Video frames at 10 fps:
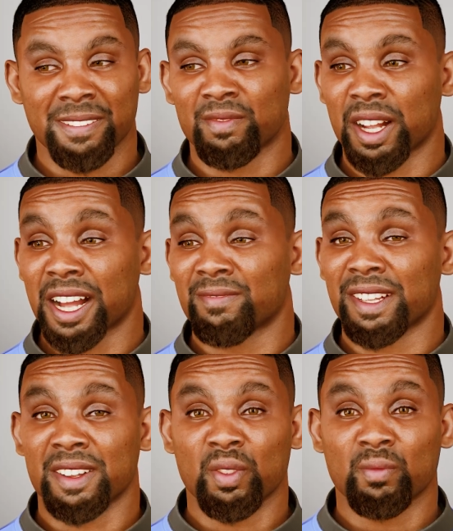So I have
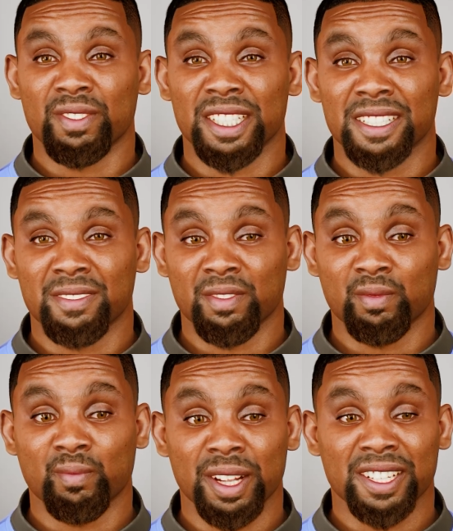like almost
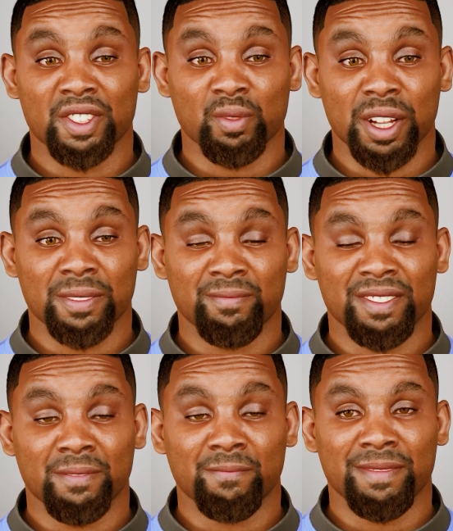three streams
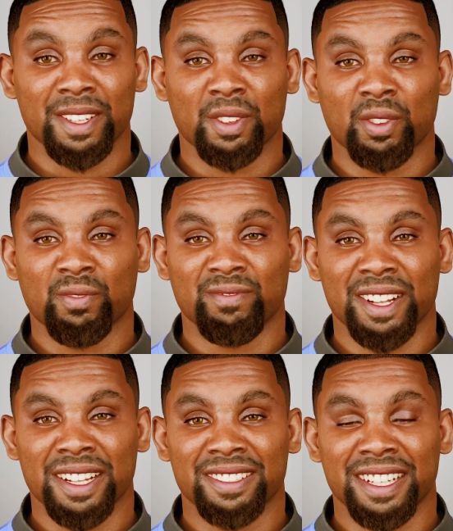of
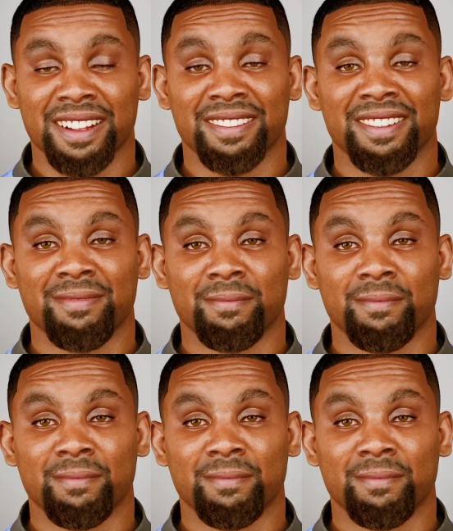uh, data.